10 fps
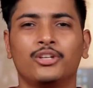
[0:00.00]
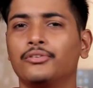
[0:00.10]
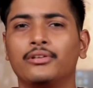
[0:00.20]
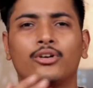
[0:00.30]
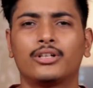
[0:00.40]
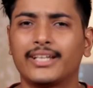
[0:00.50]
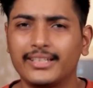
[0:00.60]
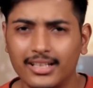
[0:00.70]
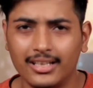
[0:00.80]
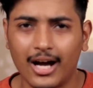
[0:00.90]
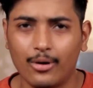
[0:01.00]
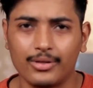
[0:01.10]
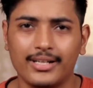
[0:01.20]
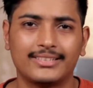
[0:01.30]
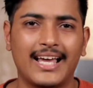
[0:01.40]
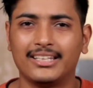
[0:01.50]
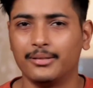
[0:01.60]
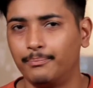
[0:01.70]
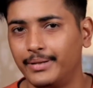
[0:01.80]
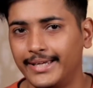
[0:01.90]
you will not get the loudness and
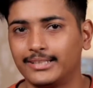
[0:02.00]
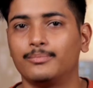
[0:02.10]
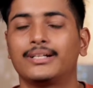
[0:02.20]
the bass,